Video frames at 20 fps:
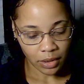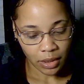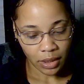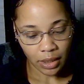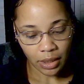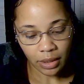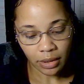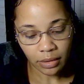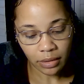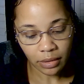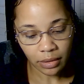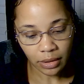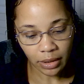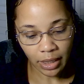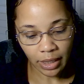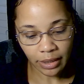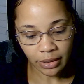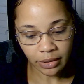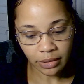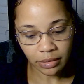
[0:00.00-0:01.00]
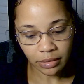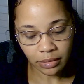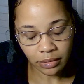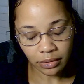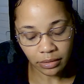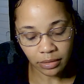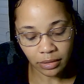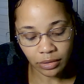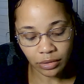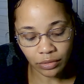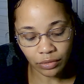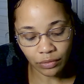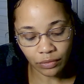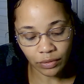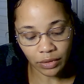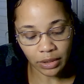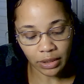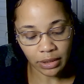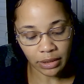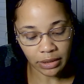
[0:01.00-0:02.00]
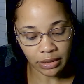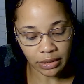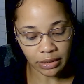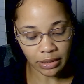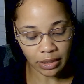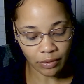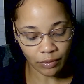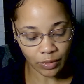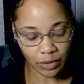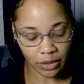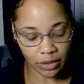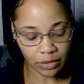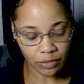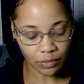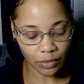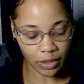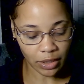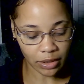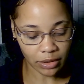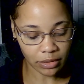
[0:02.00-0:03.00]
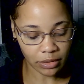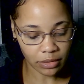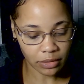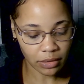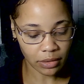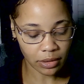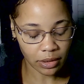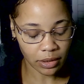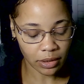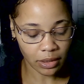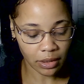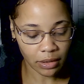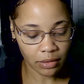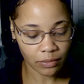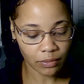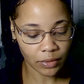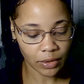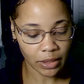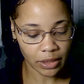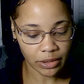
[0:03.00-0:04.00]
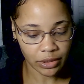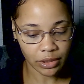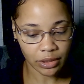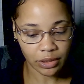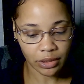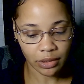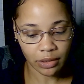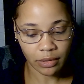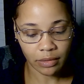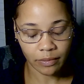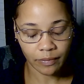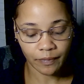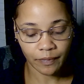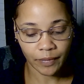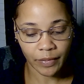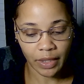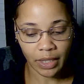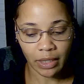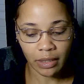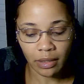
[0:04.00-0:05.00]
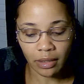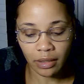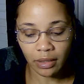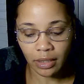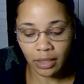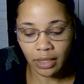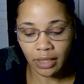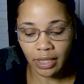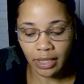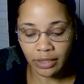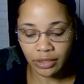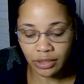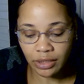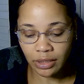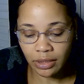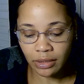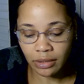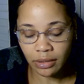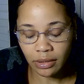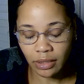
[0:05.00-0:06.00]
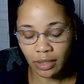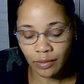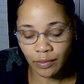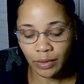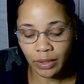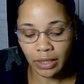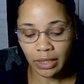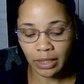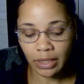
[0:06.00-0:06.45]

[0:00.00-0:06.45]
it looked like the truth is someone is wanting another relationship, another connection. They want to